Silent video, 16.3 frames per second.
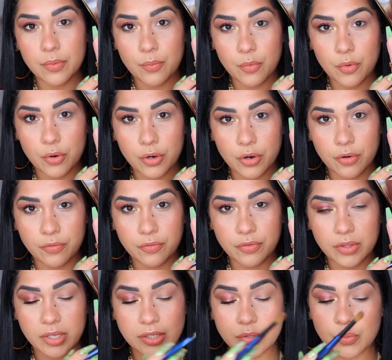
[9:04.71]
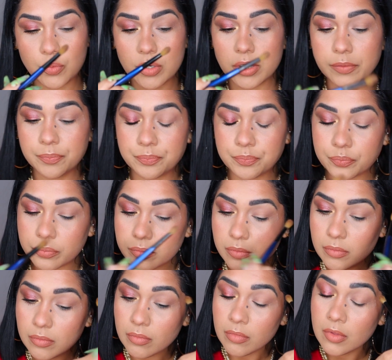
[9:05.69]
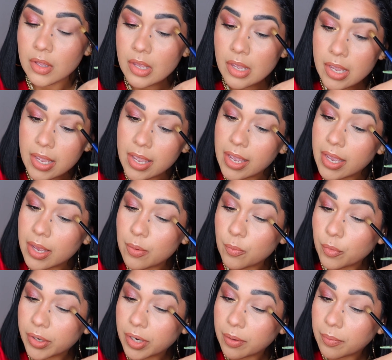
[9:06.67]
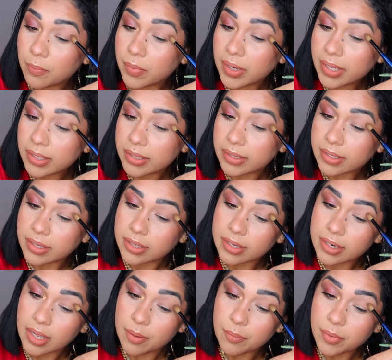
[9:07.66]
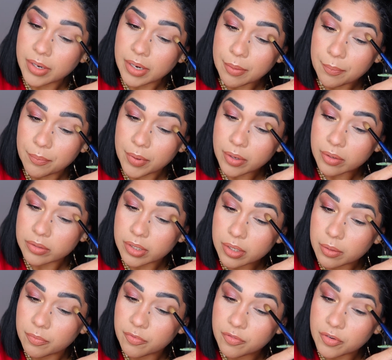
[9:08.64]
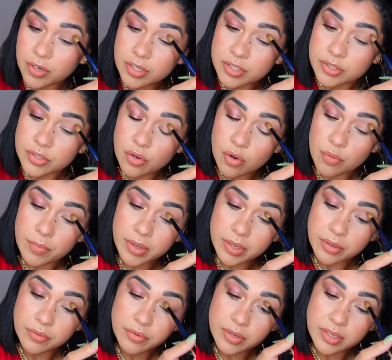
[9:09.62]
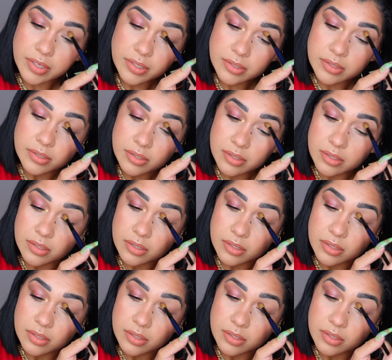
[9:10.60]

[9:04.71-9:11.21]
bit more of this one. And without blending, I'm gonna build it up first on my crease.